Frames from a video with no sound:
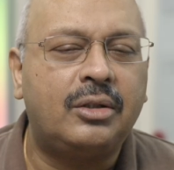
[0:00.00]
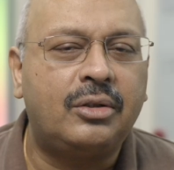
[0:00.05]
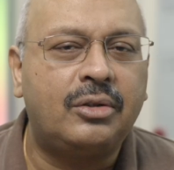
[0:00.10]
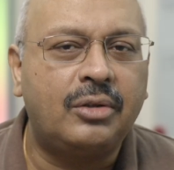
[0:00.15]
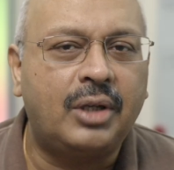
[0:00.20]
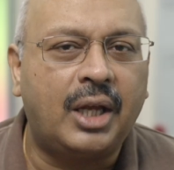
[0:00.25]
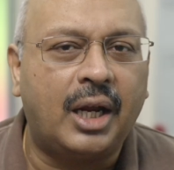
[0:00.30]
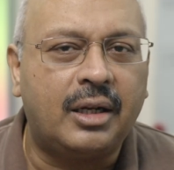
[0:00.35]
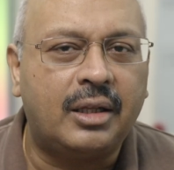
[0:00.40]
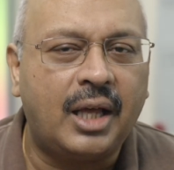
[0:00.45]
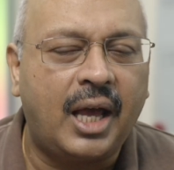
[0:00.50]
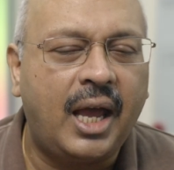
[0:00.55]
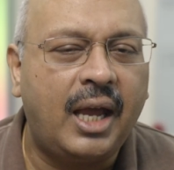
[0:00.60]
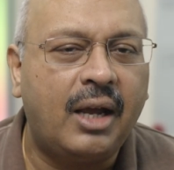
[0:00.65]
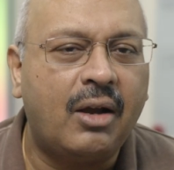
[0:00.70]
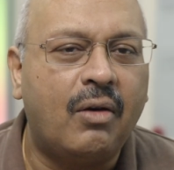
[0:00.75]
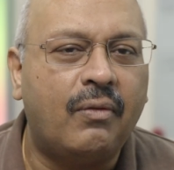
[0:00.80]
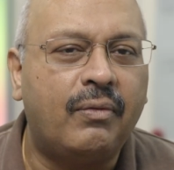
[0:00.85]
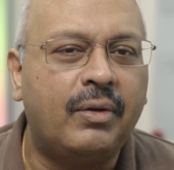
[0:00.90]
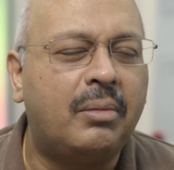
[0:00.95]
to get the
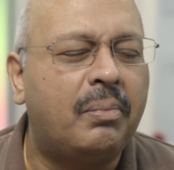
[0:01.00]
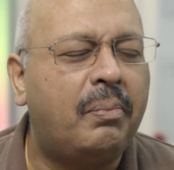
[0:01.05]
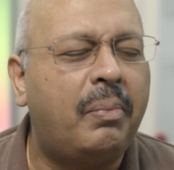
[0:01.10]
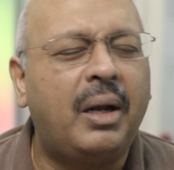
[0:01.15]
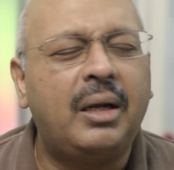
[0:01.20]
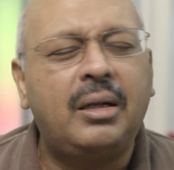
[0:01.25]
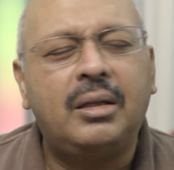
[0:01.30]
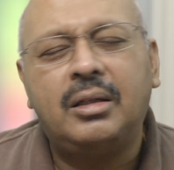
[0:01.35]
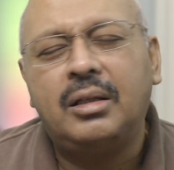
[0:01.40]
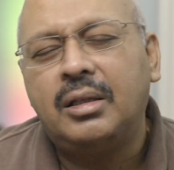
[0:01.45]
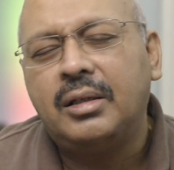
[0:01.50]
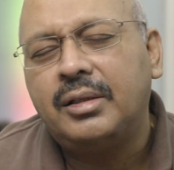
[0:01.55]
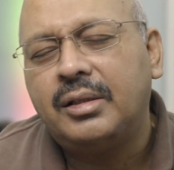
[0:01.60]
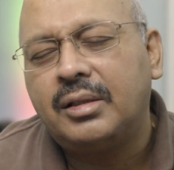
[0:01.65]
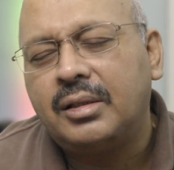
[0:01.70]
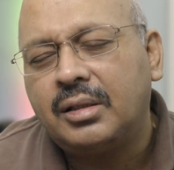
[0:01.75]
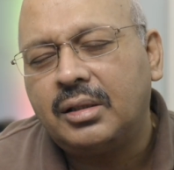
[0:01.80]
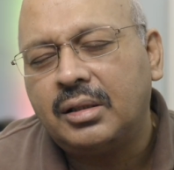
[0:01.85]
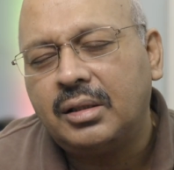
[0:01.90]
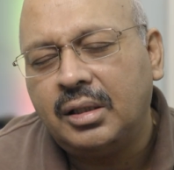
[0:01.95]
hang of it. But
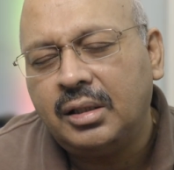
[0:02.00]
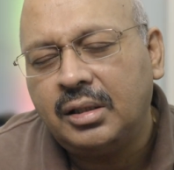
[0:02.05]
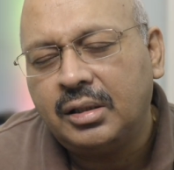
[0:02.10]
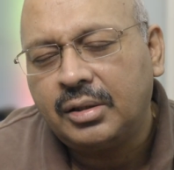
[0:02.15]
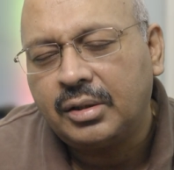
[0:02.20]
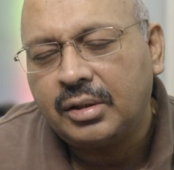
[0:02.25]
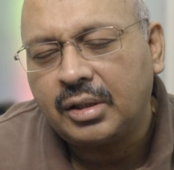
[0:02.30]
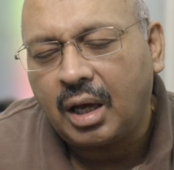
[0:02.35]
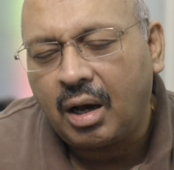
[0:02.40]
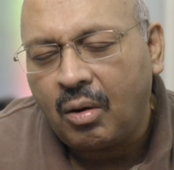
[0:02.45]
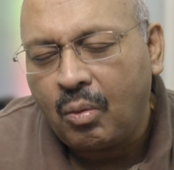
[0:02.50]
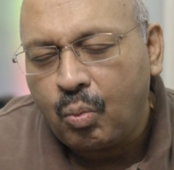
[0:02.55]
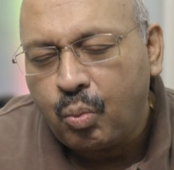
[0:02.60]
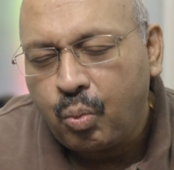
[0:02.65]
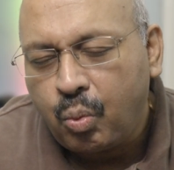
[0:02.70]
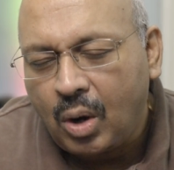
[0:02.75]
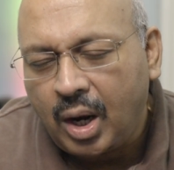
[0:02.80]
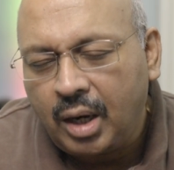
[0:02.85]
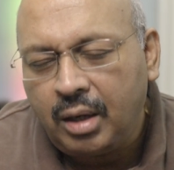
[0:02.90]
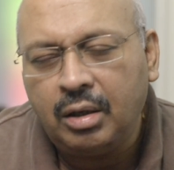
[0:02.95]
this is a
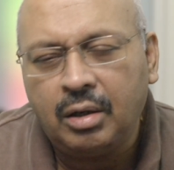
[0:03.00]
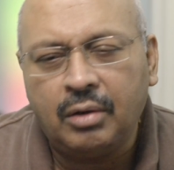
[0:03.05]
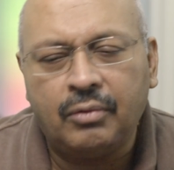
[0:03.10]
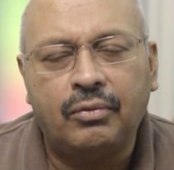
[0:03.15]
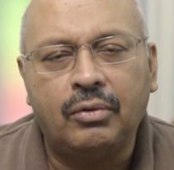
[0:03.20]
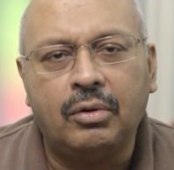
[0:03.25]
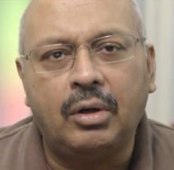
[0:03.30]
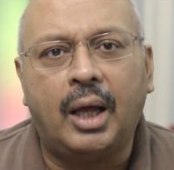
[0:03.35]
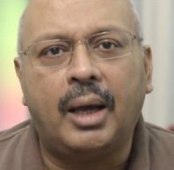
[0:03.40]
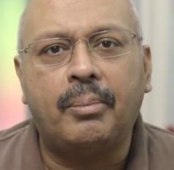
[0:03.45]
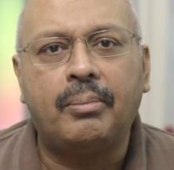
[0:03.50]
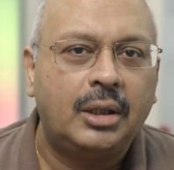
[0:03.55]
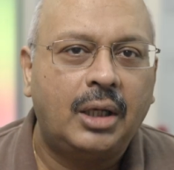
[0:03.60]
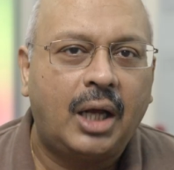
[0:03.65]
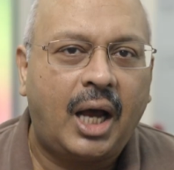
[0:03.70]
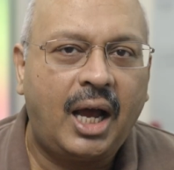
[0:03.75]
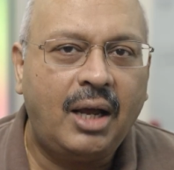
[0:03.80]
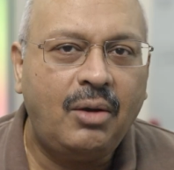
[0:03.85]
wonderful app. I